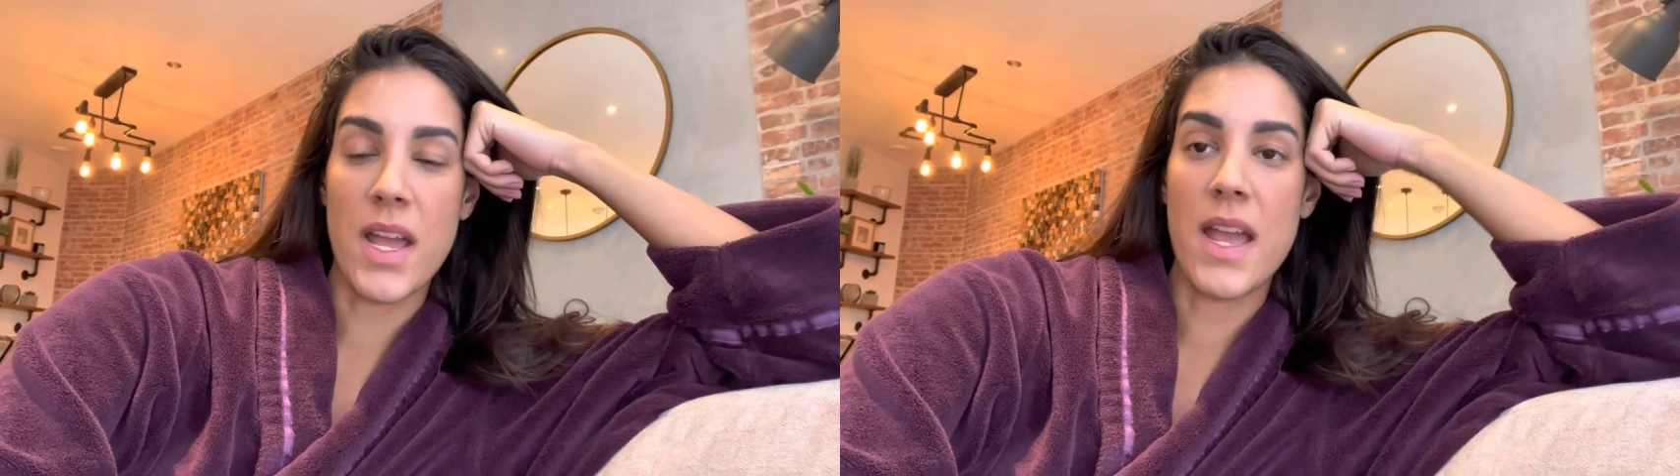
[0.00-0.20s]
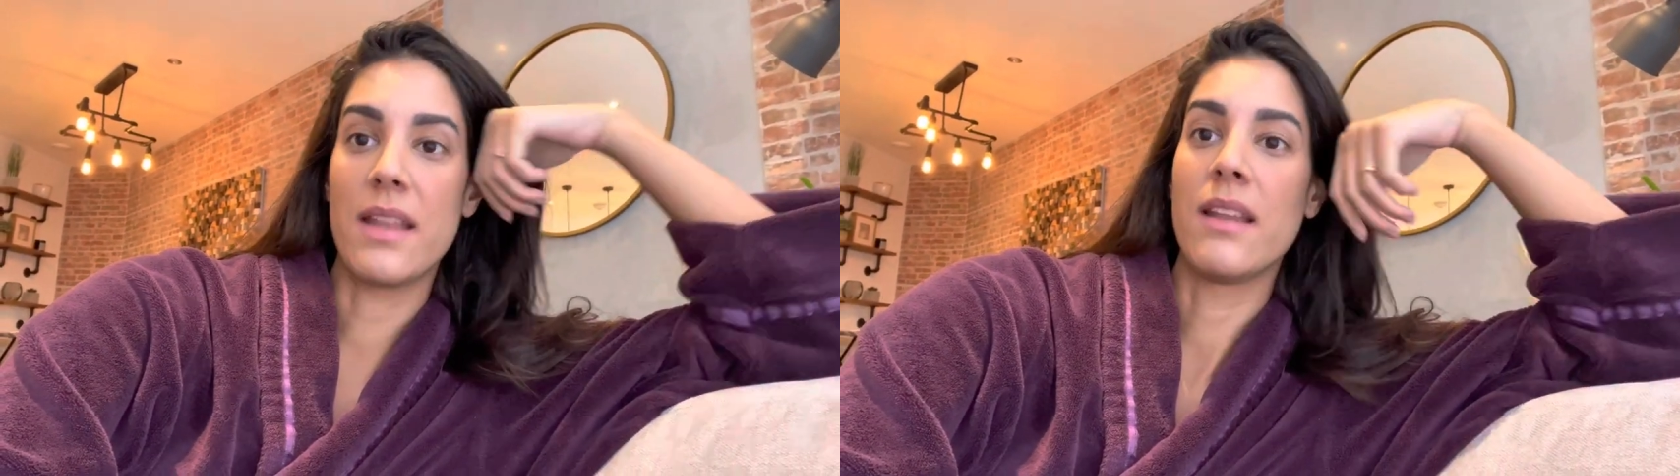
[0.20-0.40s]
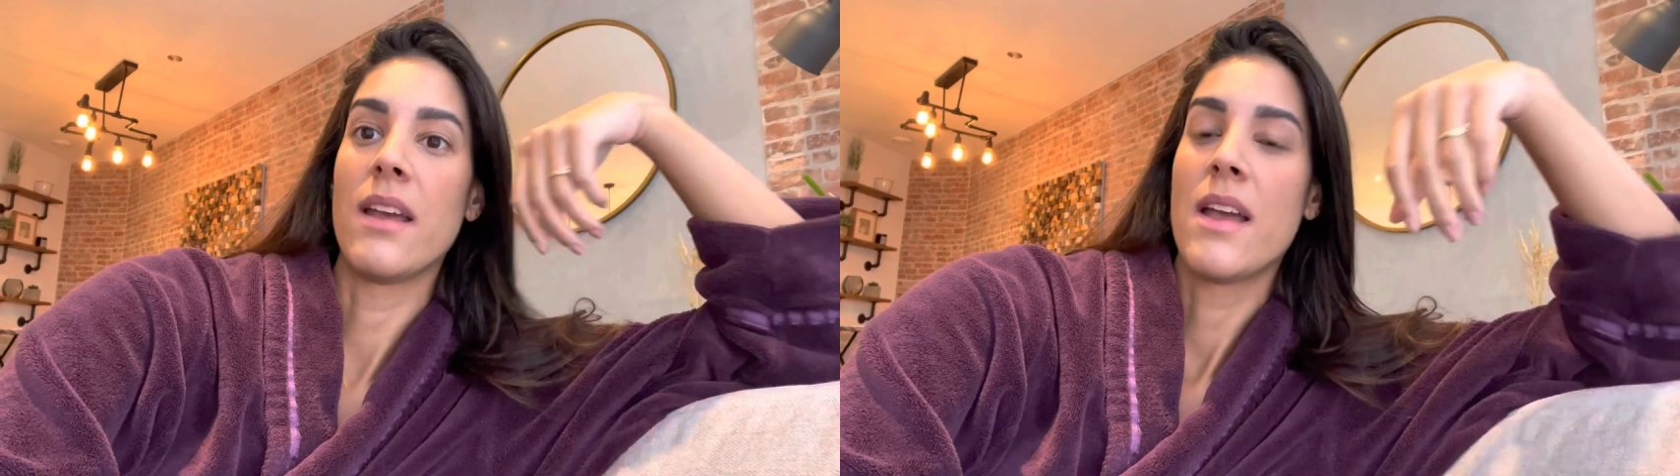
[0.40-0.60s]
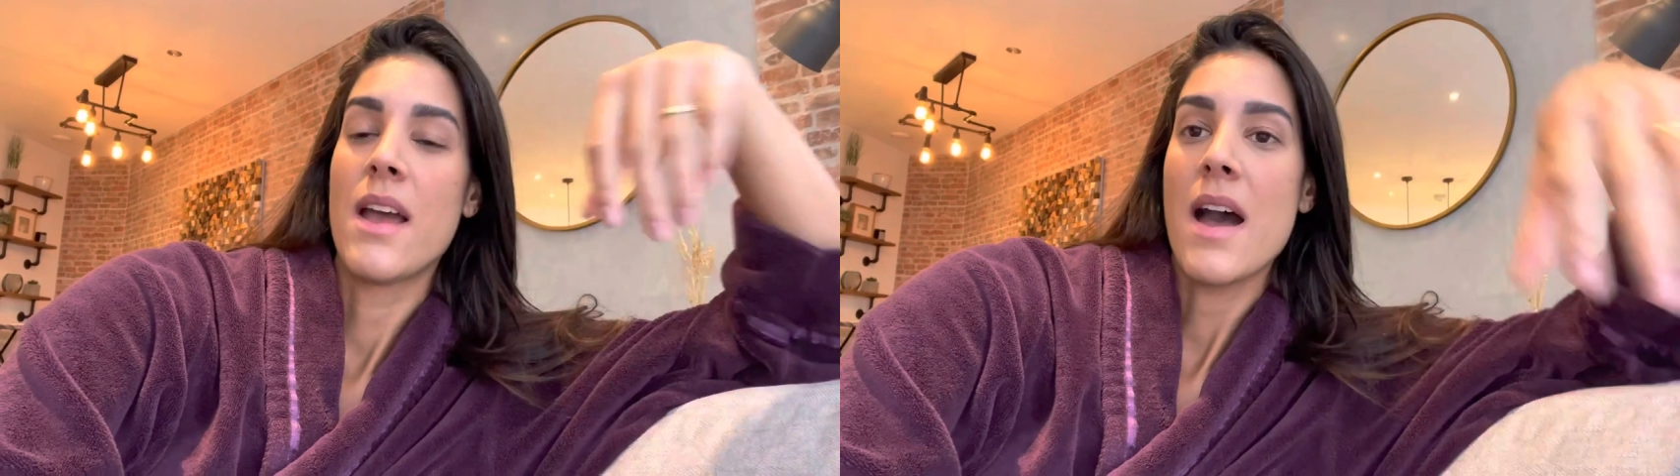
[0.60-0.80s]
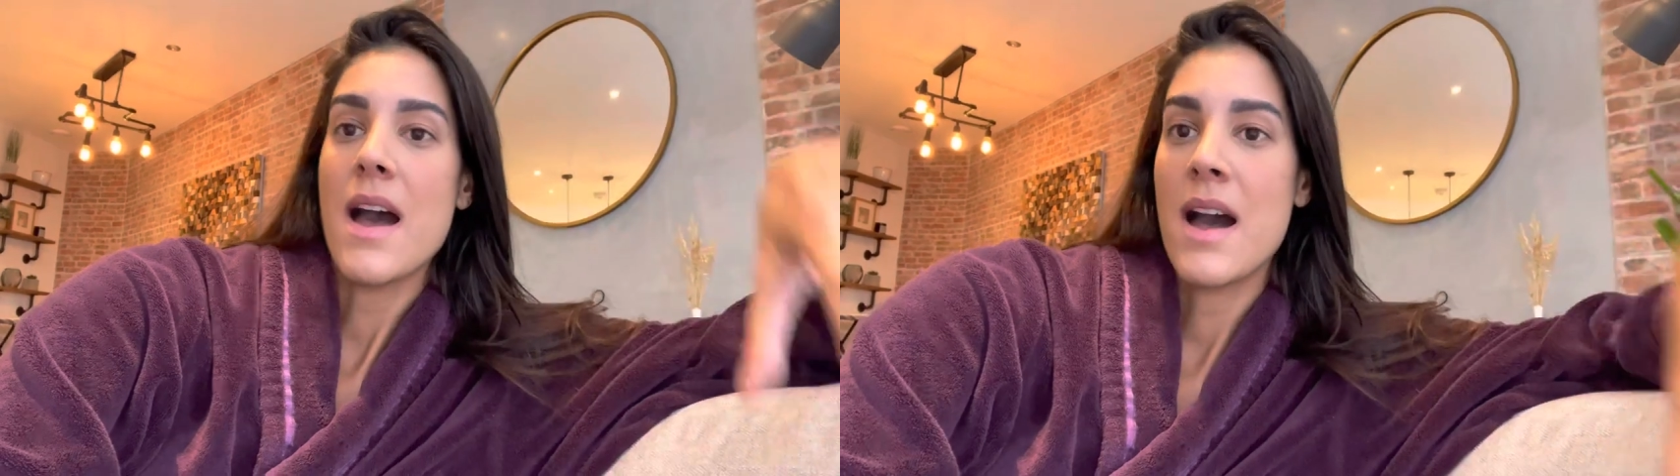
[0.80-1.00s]
And
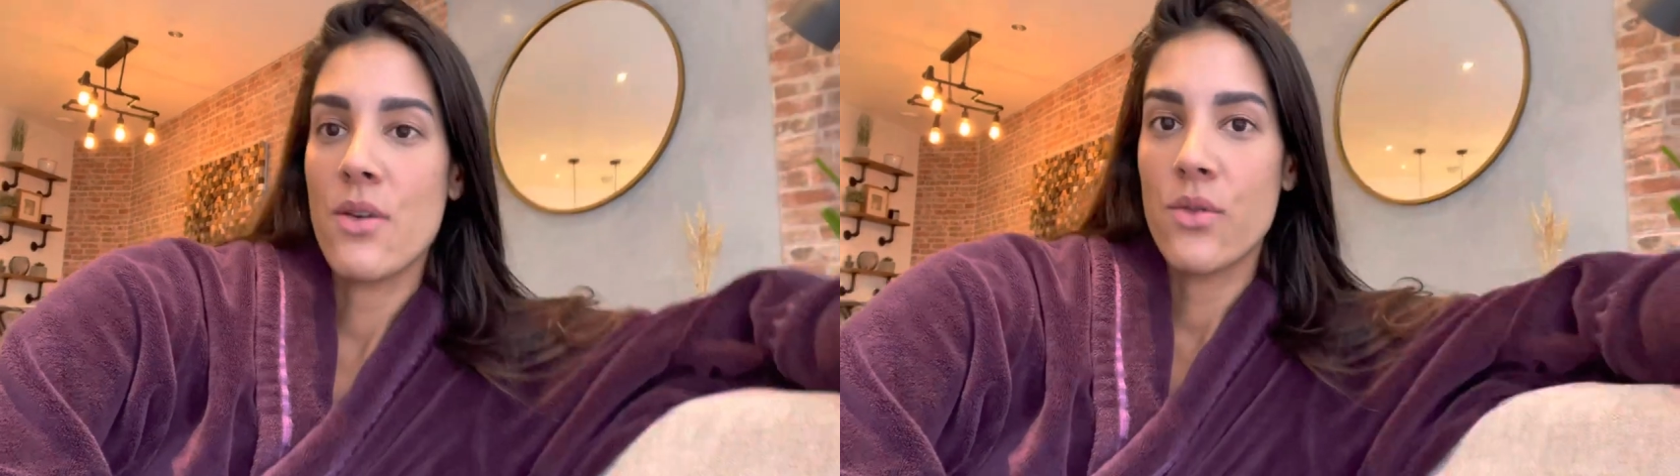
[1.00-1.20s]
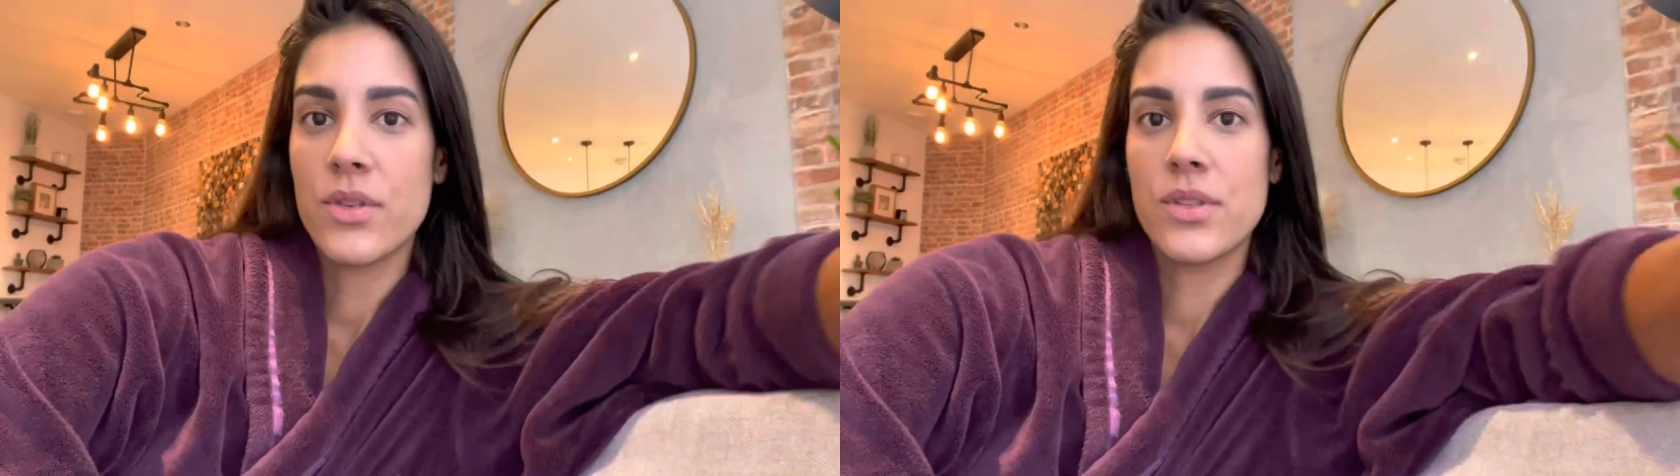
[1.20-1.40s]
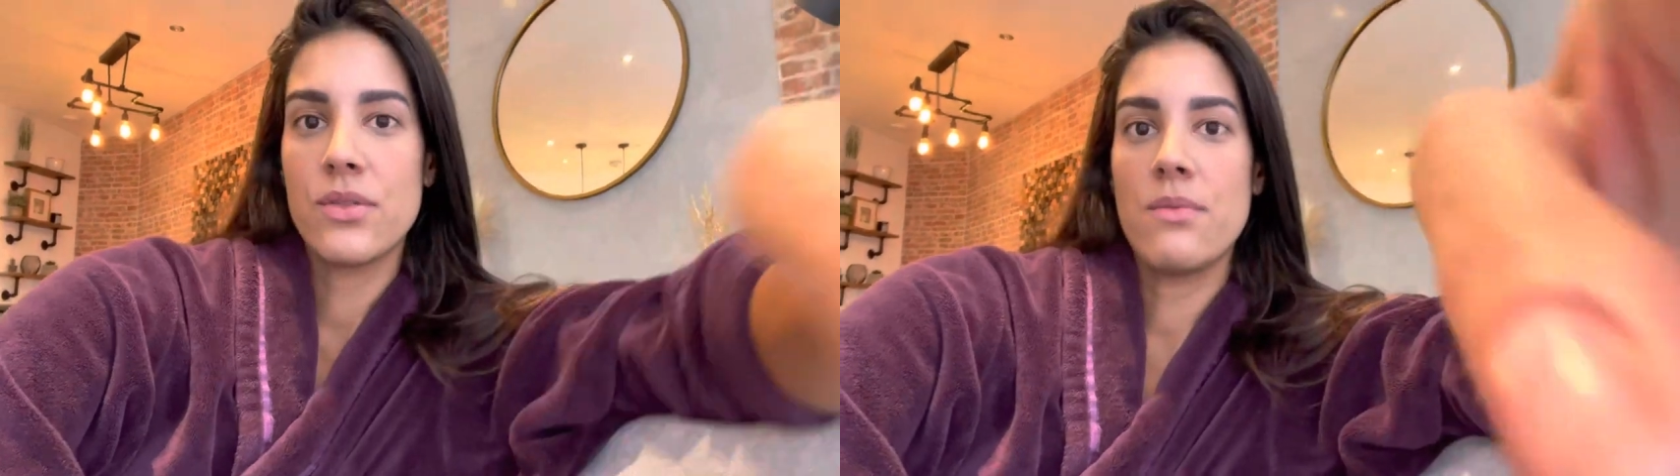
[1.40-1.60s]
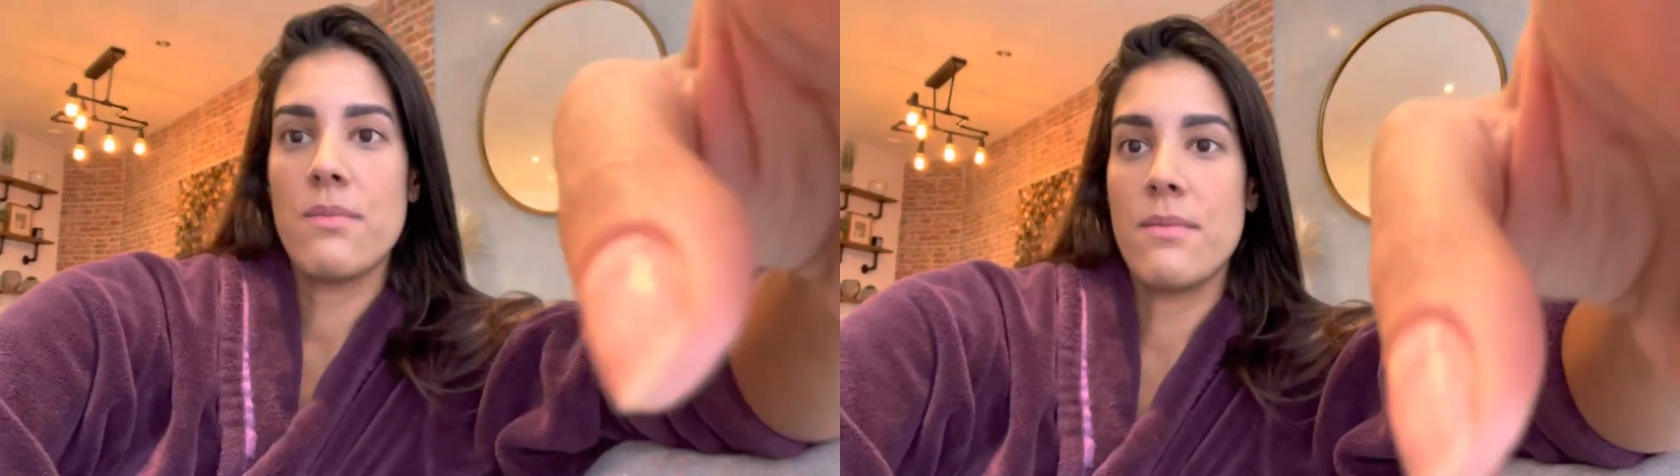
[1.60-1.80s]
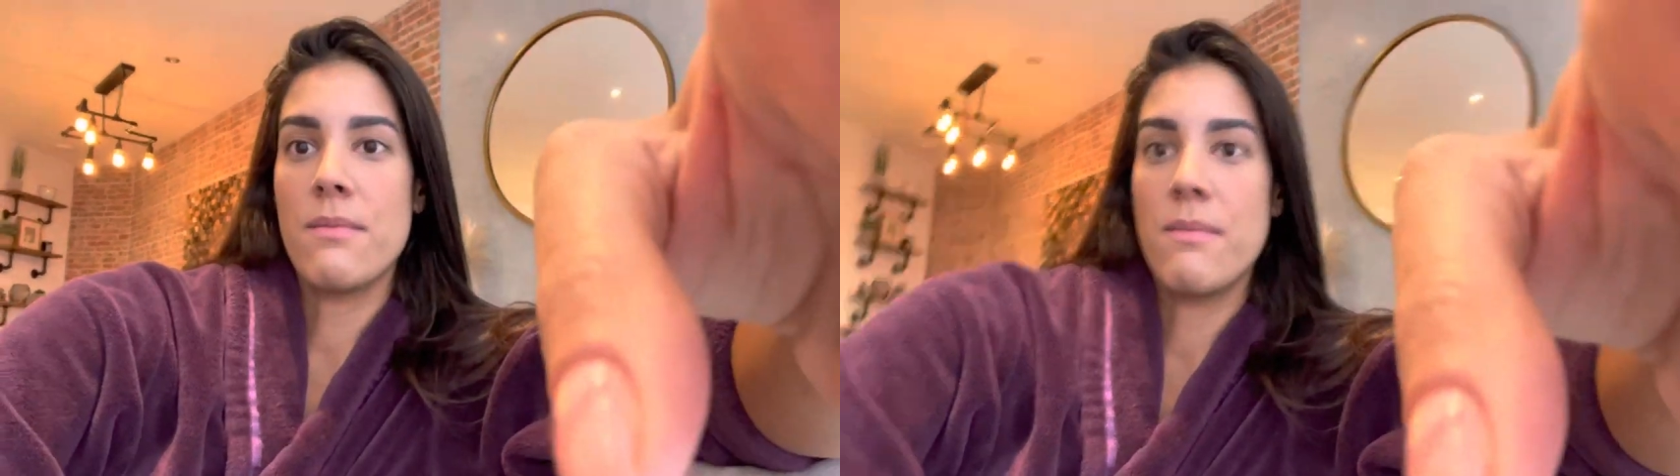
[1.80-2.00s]
I also
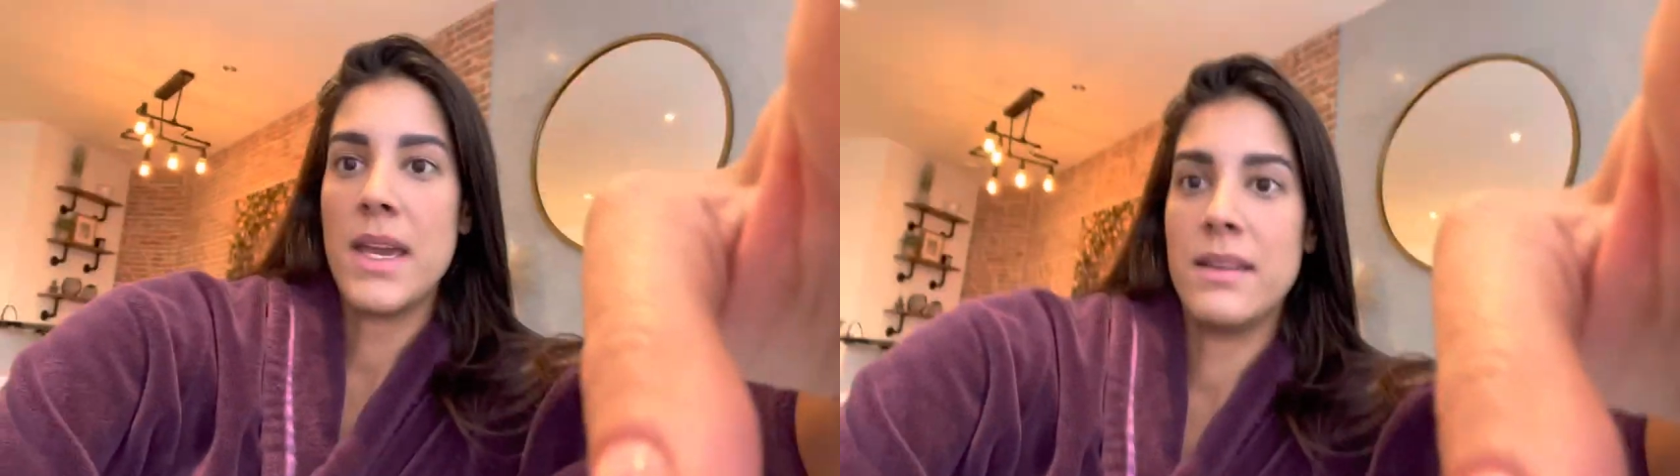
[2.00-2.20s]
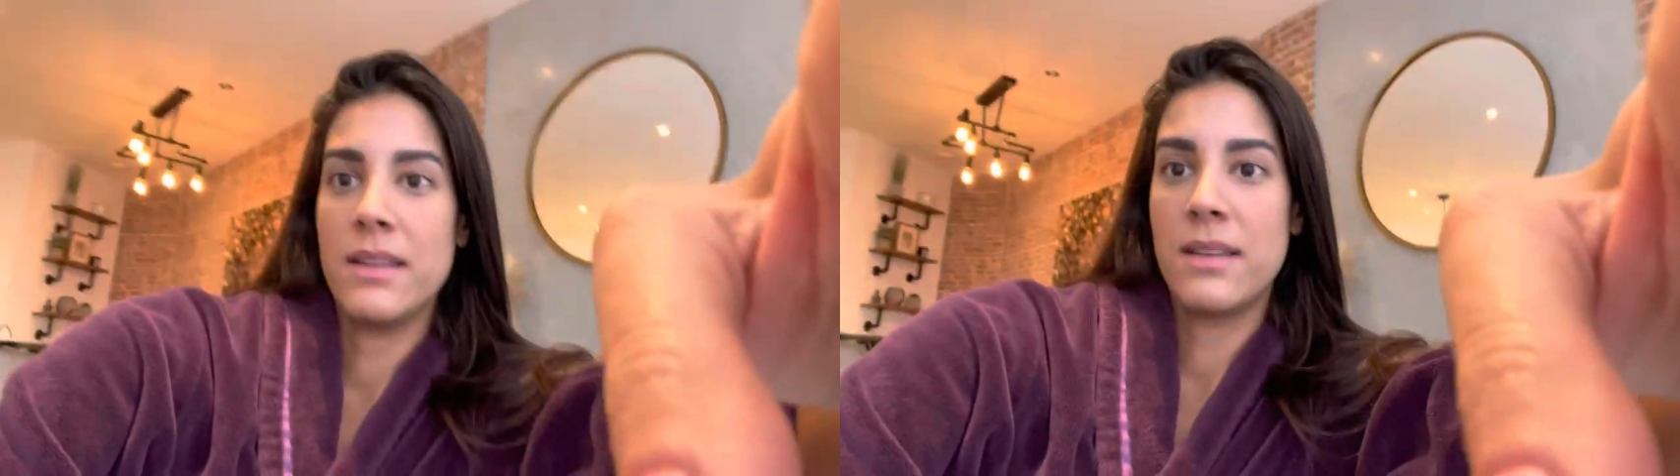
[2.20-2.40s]
made